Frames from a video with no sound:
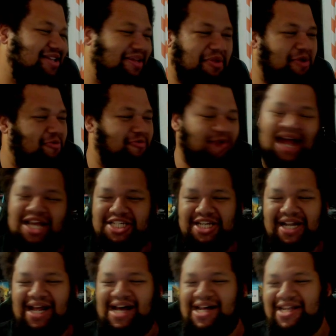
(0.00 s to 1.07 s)
the
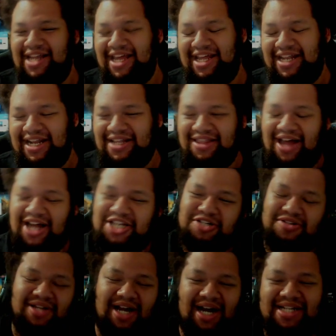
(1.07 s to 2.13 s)
rationality and illogical
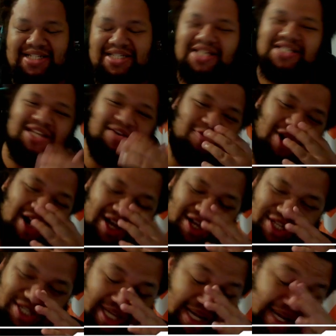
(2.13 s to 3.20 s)
nonsense it
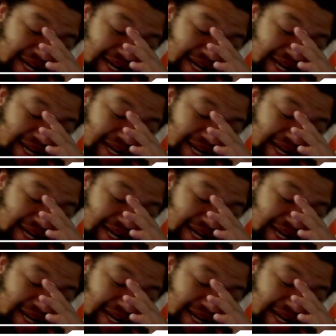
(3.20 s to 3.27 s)
was,